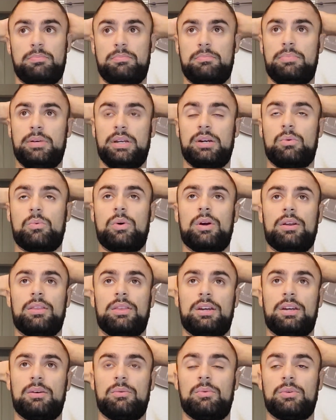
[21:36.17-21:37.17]
been aware
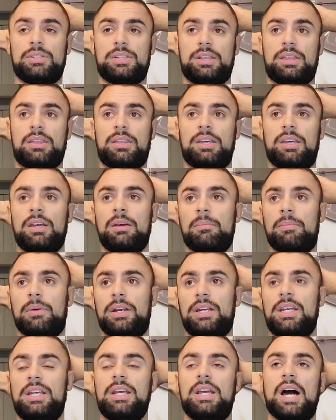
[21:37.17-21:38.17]
that it was a thing, but
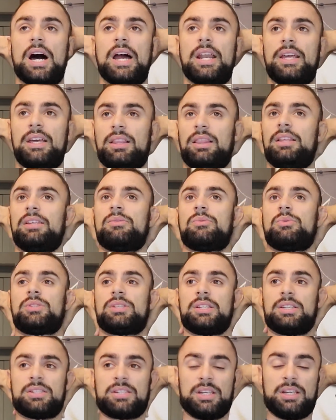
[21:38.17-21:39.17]
he got it, was
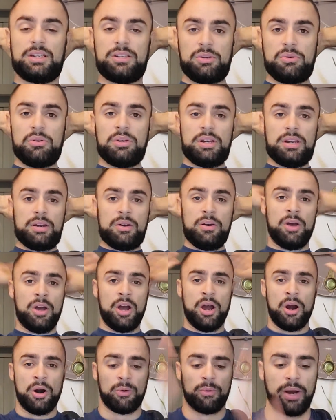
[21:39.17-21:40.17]
listening to it and
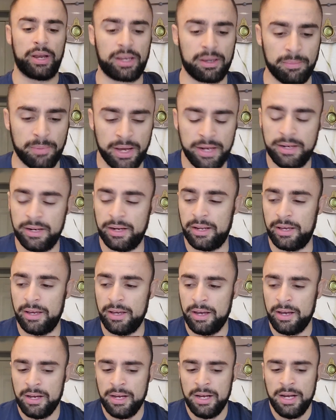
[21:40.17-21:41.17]
recommended it.